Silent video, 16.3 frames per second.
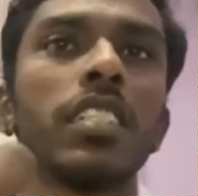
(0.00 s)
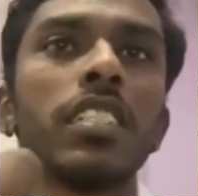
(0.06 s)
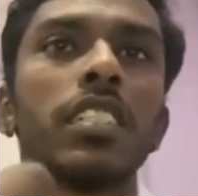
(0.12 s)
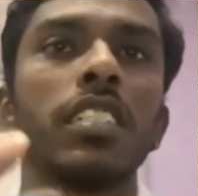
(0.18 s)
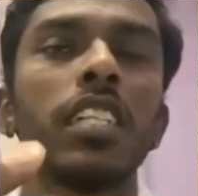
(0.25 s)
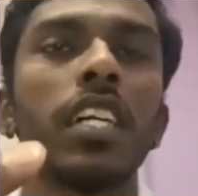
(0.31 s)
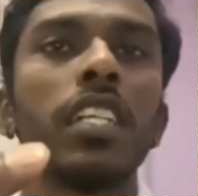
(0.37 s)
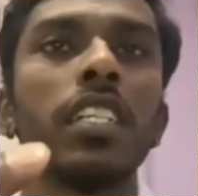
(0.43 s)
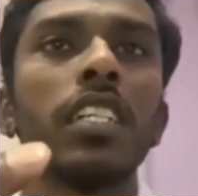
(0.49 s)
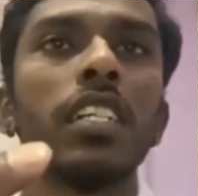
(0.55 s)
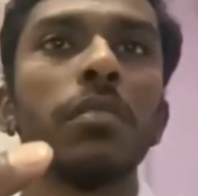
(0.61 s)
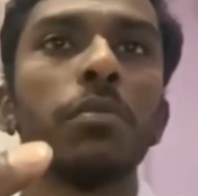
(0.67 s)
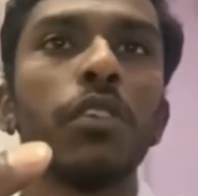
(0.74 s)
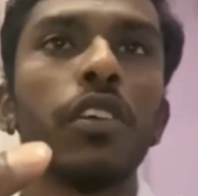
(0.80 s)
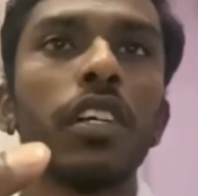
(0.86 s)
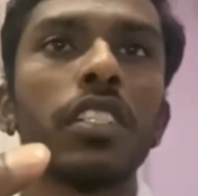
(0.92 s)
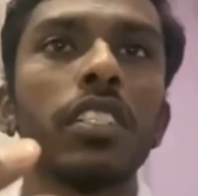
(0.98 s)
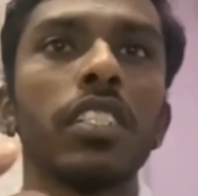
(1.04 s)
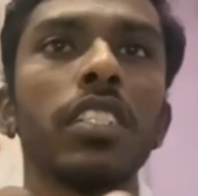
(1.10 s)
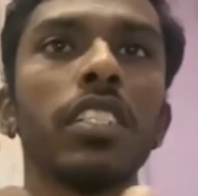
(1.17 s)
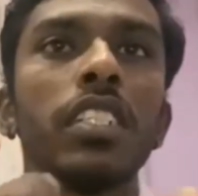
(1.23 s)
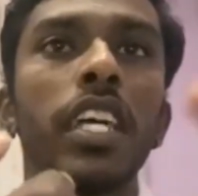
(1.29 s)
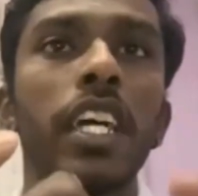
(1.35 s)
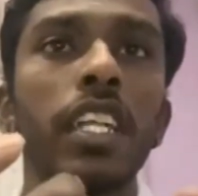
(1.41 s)
start the
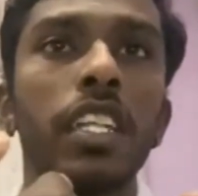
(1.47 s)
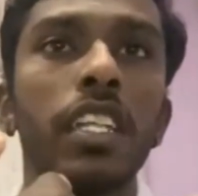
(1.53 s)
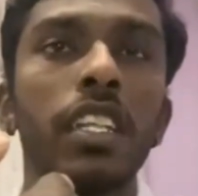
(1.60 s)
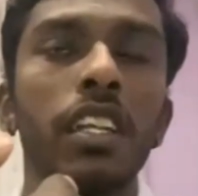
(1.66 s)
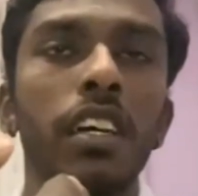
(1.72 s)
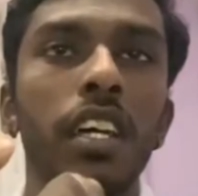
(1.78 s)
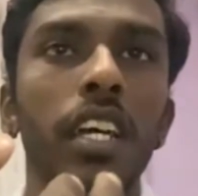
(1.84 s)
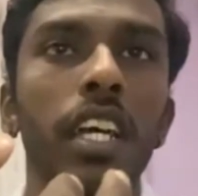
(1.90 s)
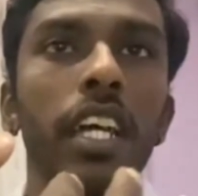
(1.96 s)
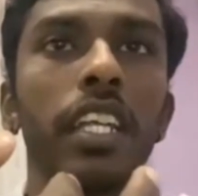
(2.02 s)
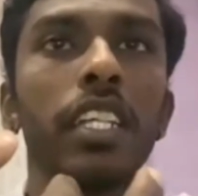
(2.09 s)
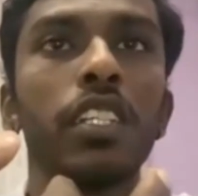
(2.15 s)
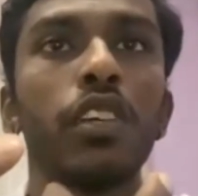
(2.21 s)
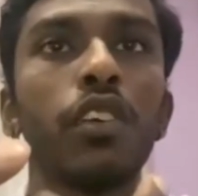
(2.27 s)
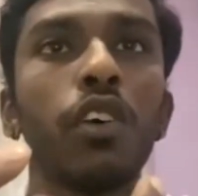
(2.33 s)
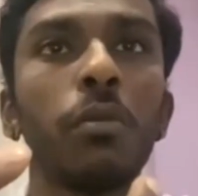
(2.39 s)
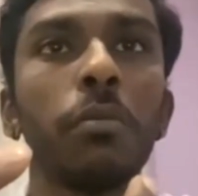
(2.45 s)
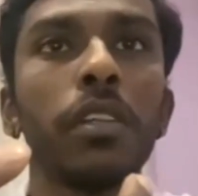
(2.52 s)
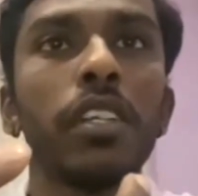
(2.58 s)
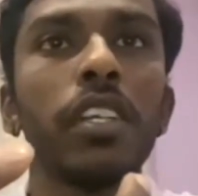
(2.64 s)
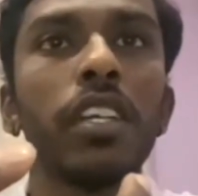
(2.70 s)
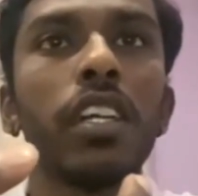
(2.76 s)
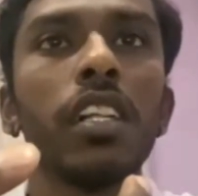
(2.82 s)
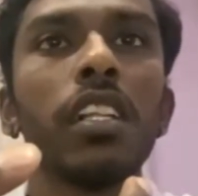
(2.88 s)
production, then adding the raw
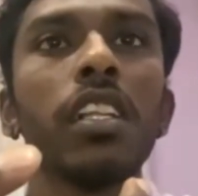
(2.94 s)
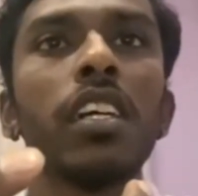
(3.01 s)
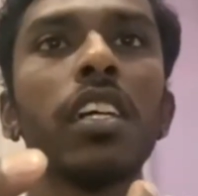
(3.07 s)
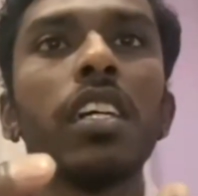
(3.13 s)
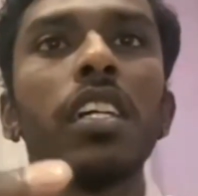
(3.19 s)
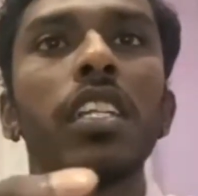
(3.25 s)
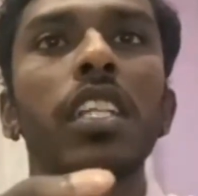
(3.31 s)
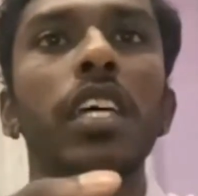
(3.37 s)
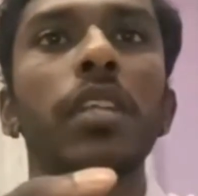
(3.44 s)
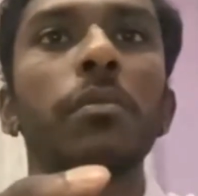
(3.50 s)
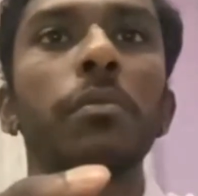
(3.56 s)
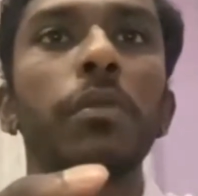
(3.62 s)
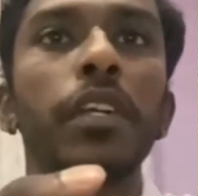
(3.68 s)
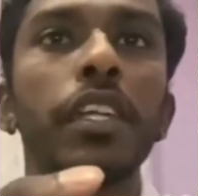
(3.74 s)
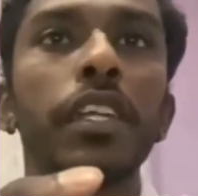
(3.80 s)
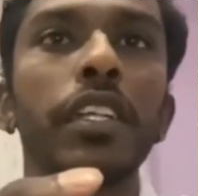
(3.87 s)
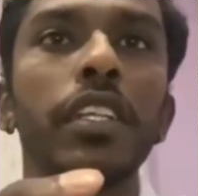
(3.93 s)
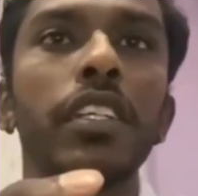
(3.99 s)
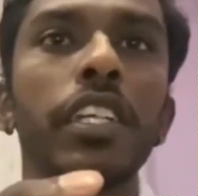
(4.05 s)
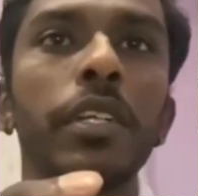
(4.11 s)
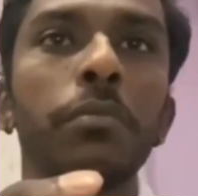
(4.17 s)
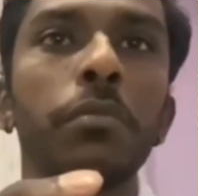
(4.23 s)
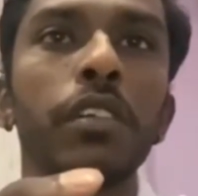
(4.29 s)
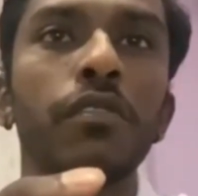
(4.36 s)
material, then
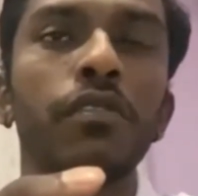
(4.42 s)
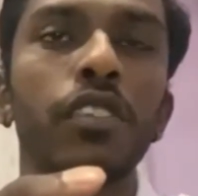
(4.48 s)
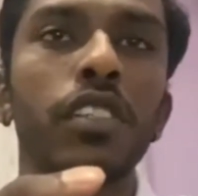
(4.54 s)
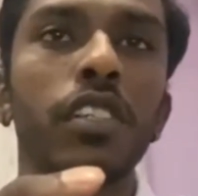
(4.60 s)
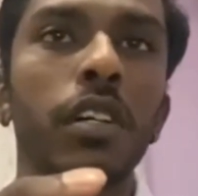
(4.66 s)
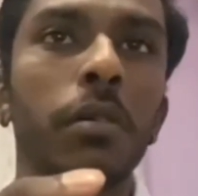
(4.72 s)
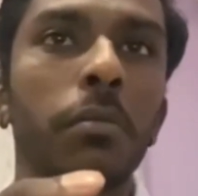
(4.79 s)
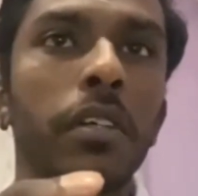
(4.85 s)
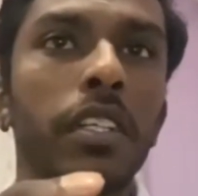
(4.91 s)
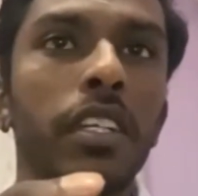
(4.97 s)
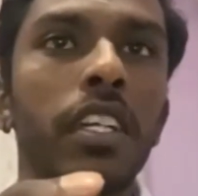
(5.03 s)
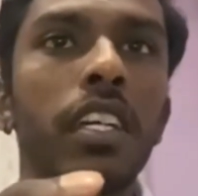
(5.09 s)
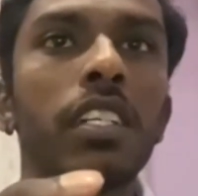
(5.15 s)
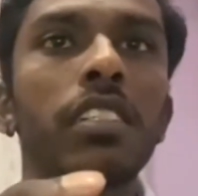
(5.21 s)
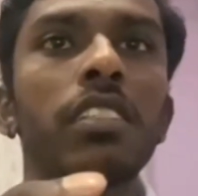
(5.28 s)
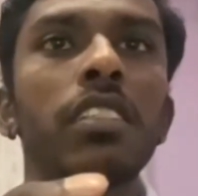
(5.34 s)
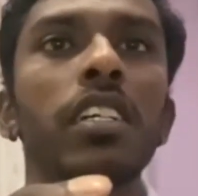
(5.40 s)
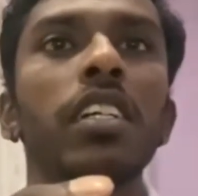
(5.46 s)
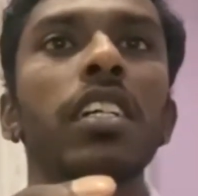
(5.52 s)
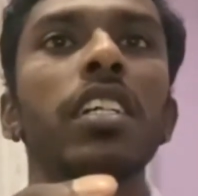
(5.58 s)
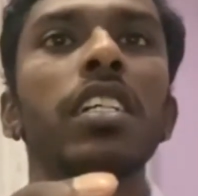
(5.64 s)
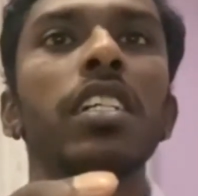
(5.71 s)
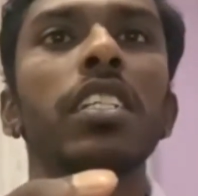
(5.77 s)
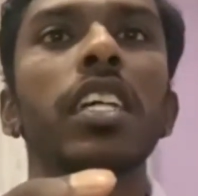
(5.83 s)
pre-treatment for the materials,
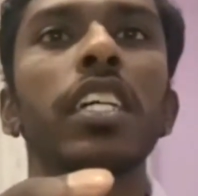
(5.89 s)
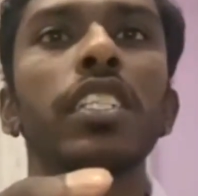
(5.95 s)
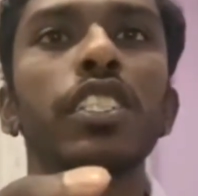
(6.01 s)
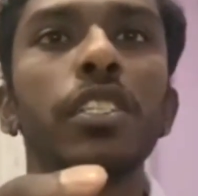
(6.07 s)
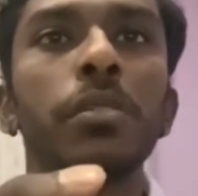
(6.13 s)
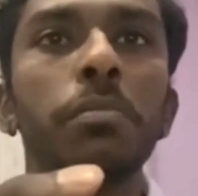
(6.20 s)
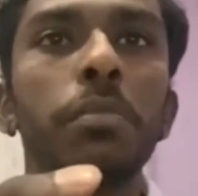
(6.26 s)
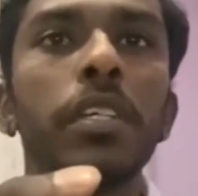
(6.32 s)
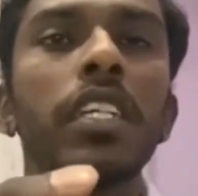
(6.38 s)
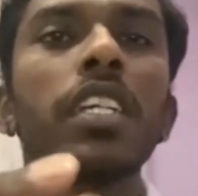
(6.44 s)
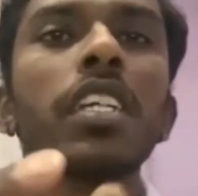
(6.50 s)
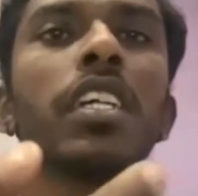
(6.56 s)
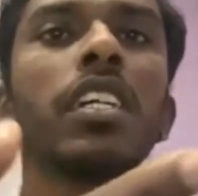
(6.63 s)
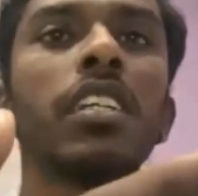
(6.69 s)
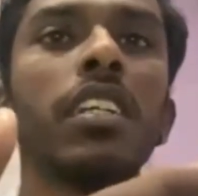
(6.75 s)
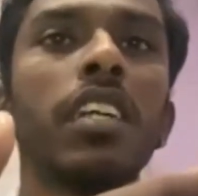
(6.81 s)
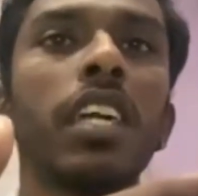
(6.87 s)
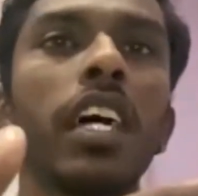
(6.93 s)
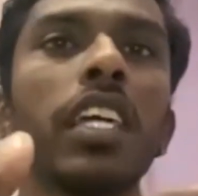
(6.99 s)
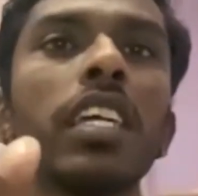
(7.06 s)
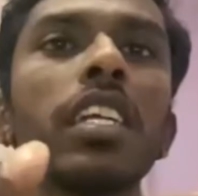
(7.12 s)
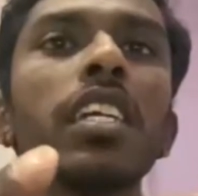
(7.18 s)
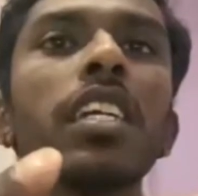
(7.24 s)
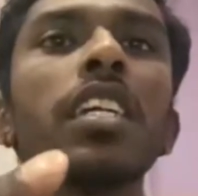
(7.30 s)
then chipping,
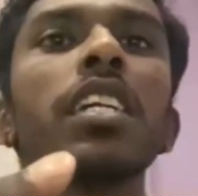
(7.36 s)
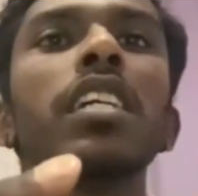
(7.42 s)
drying,